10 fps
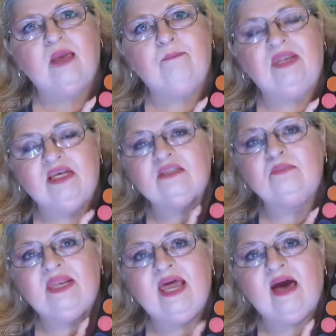but it's
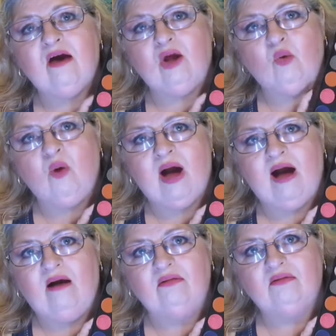been out a
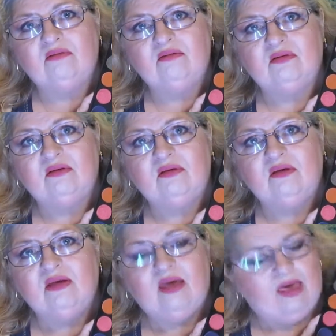while,
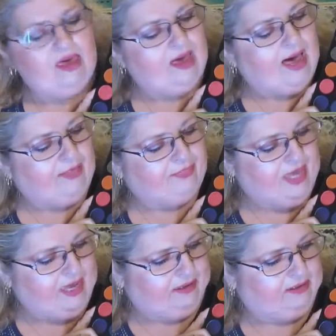I
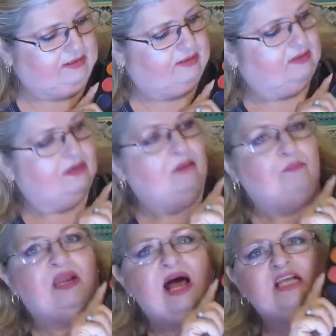think.
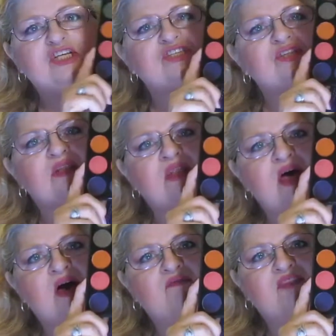But I just
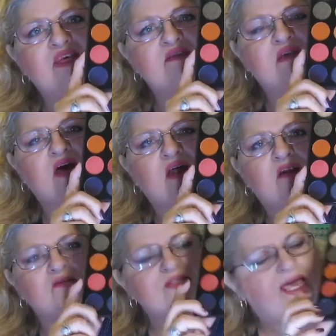love these
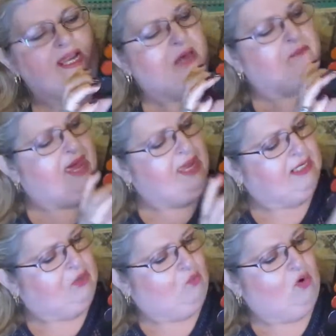colors, and I
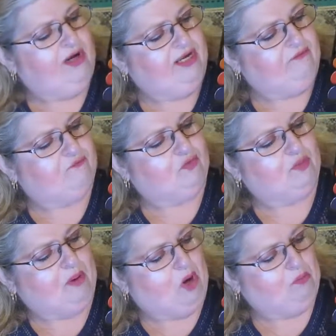mainly want it for the
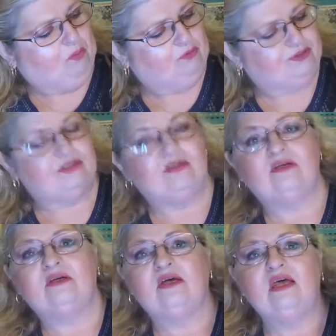purples
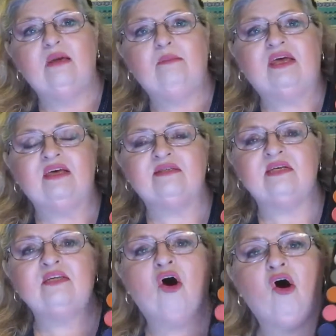because
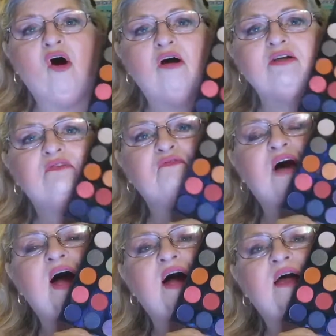it's hard to
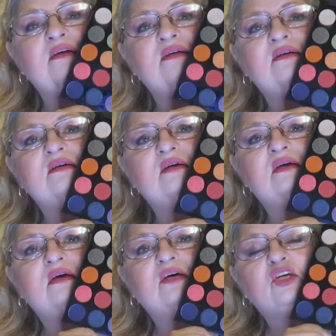find
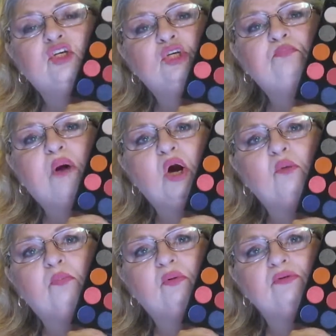good
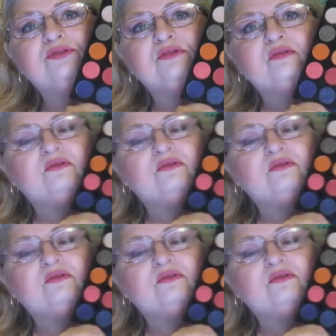purples.